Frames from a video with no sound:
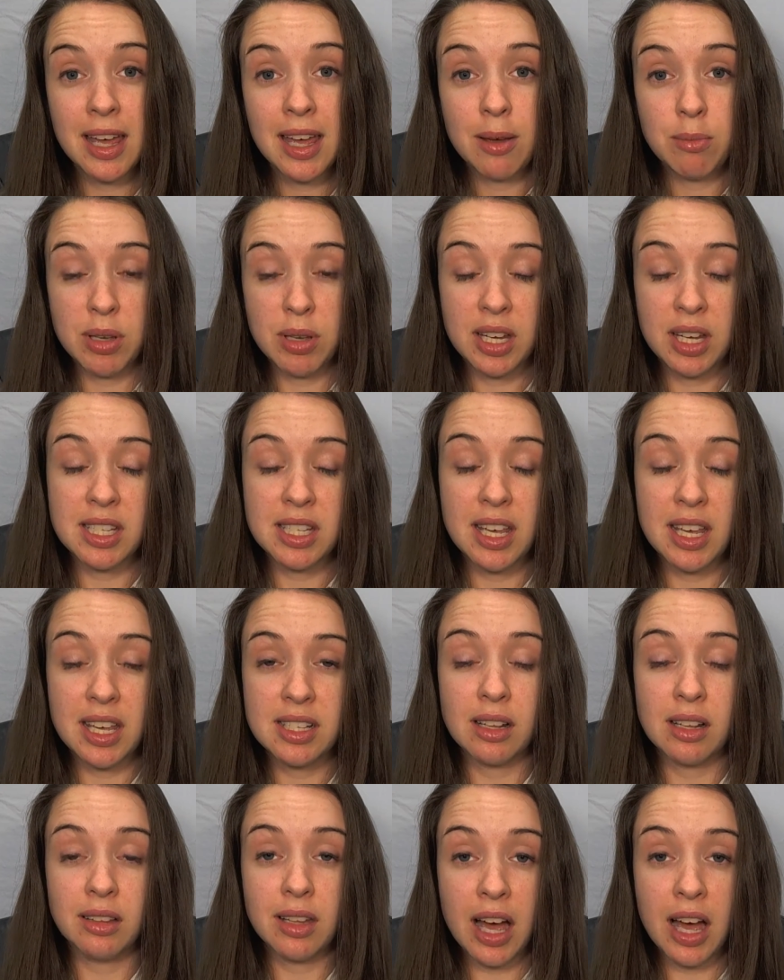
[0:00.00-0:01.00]
because it is a
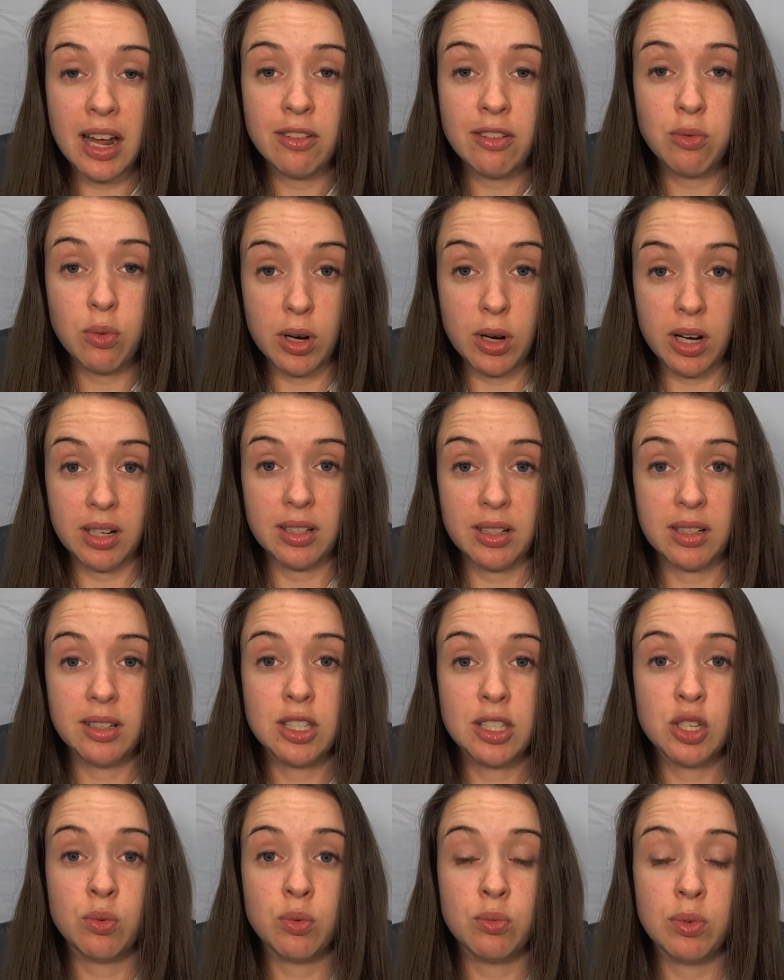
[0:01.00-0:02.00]
lot of work
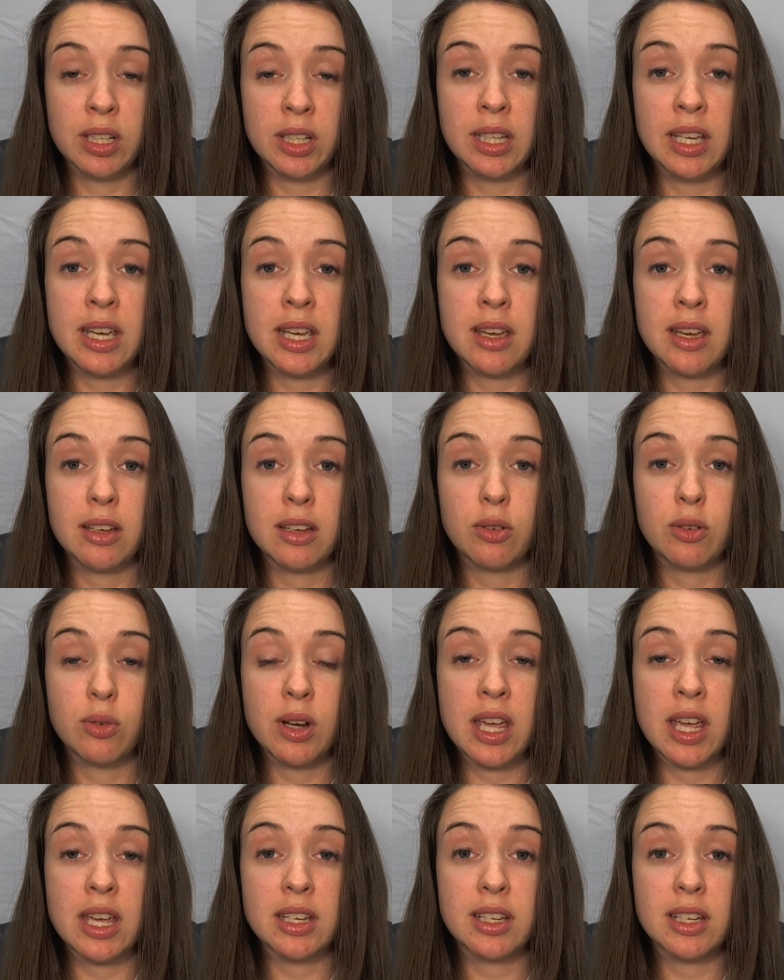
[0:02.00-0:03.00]
to really
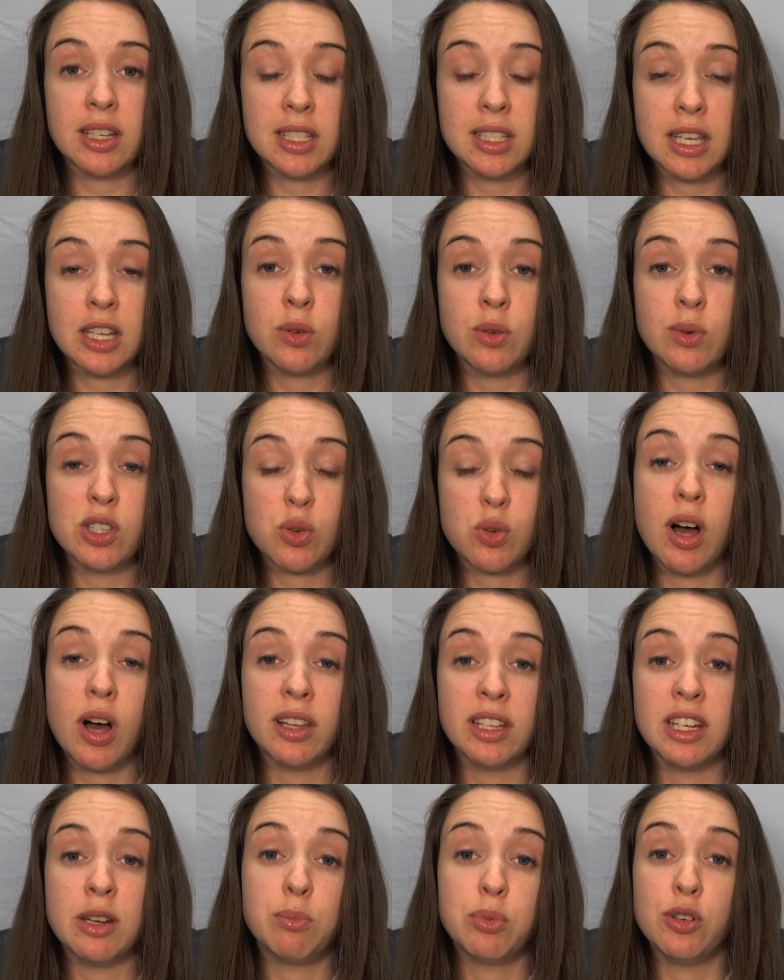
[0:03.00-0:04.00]
create continuous
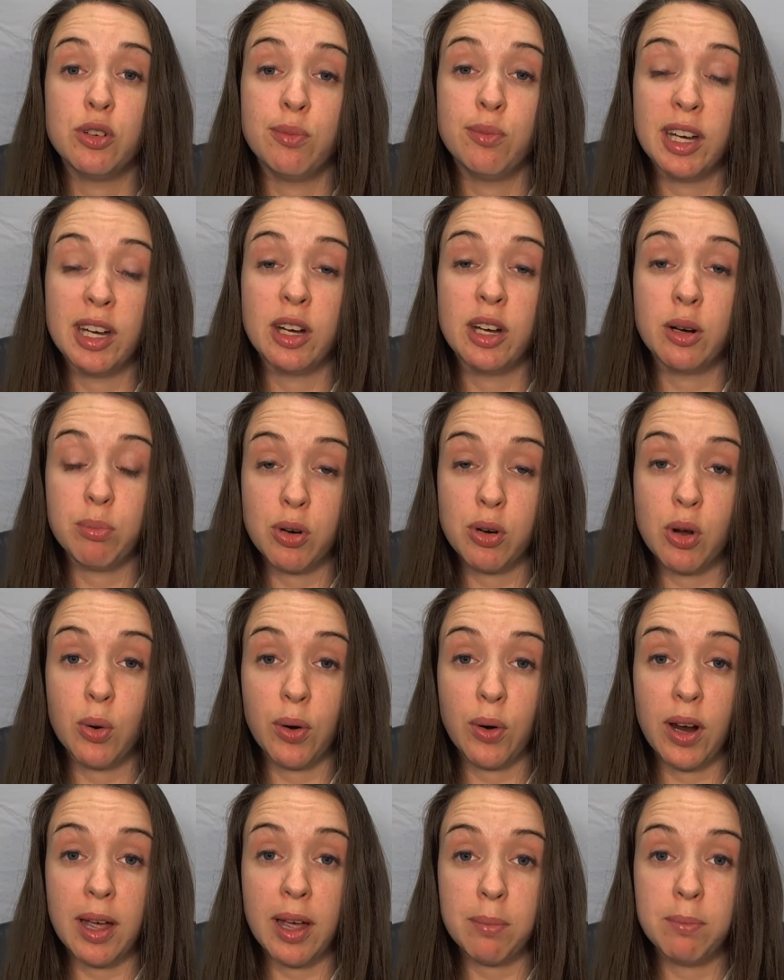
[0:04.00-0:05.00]
quality improvement in a
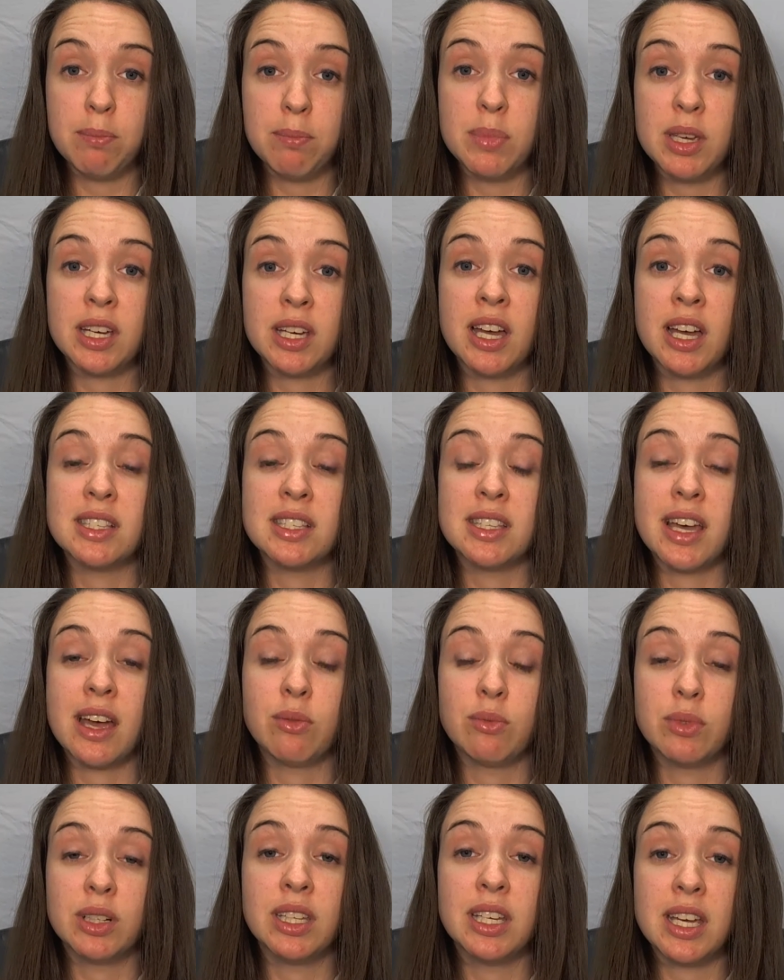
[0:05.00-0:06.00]
program, because that
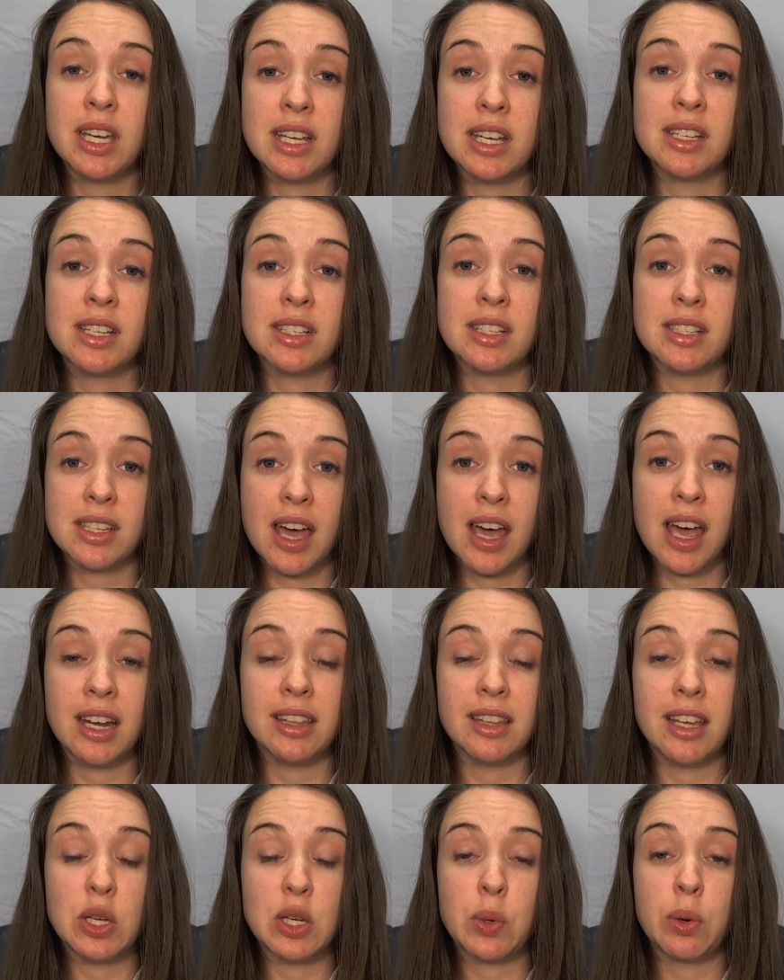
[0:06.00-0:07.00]
really is a sign
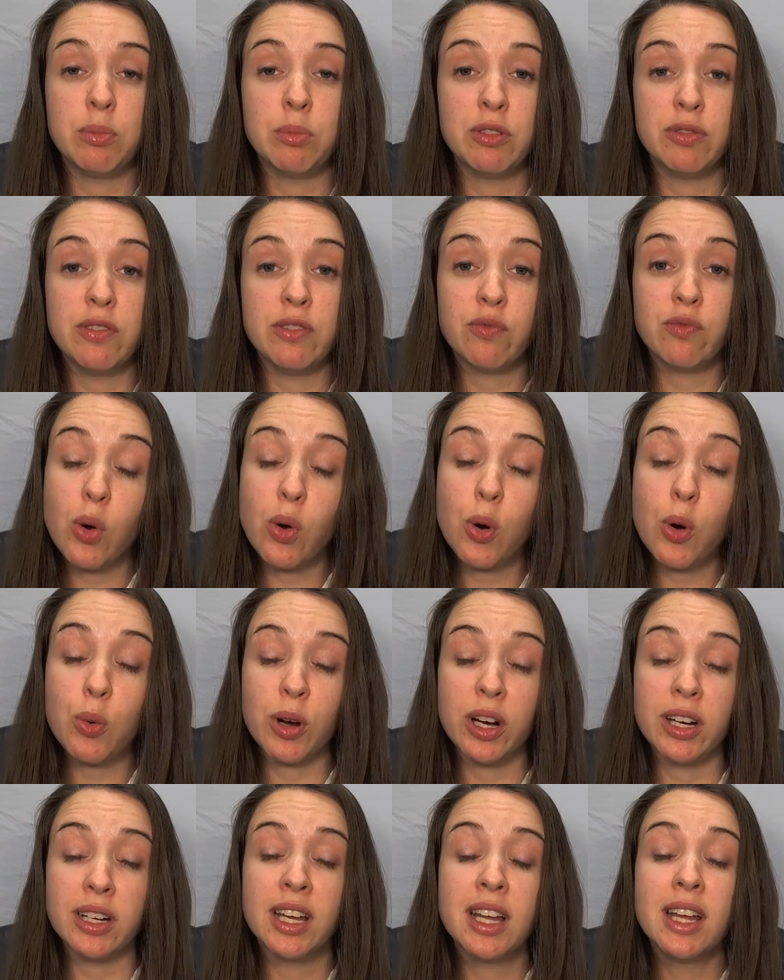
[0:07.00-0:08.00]
that you are moving
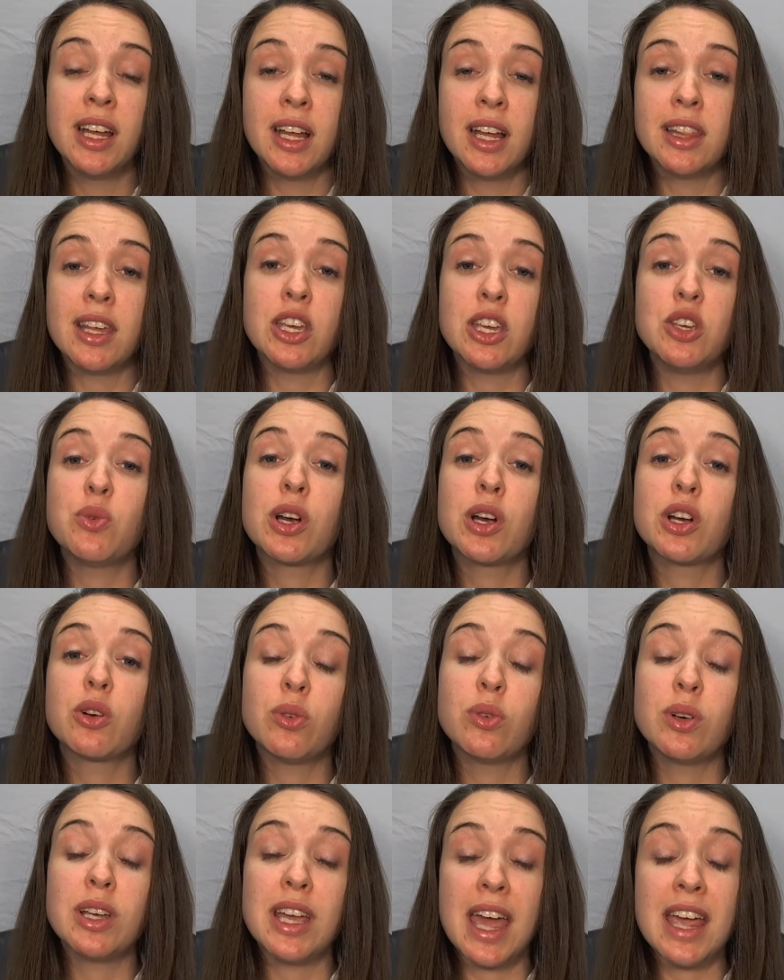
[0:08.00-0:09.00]
forward, that you are
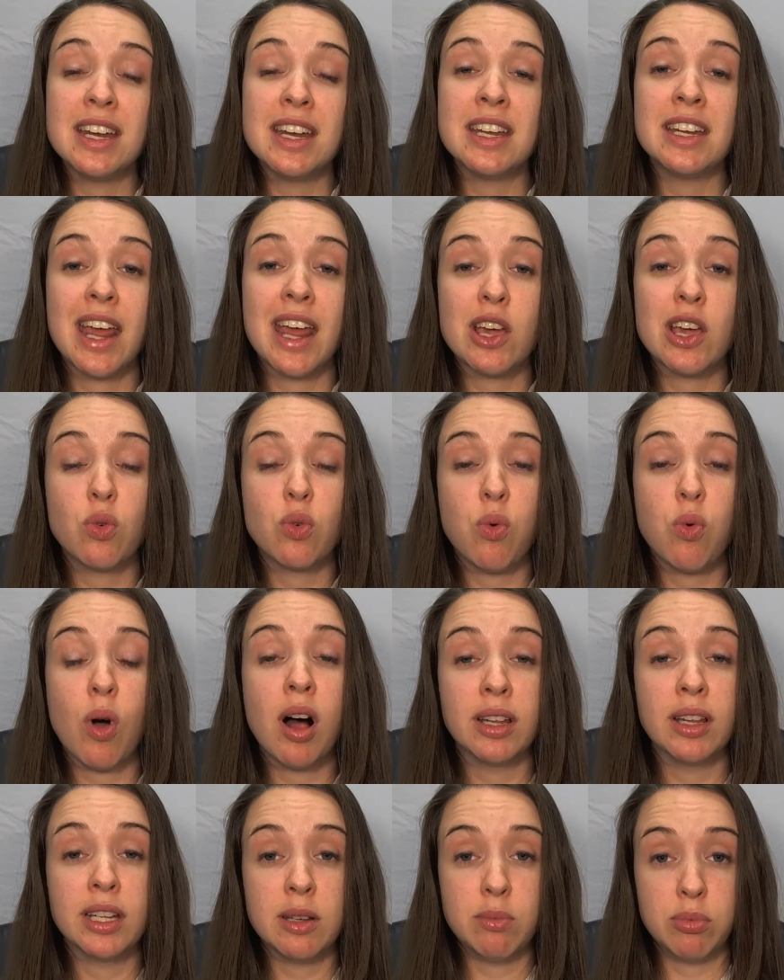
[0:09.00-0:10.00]
creating a
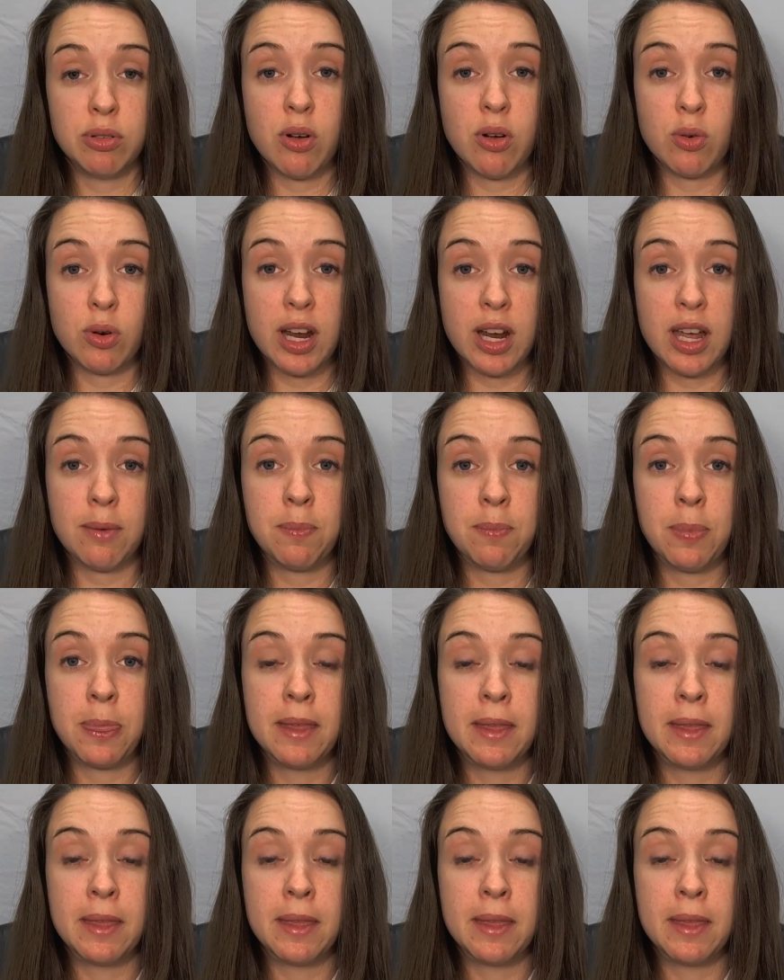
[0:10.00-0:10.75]
quality program.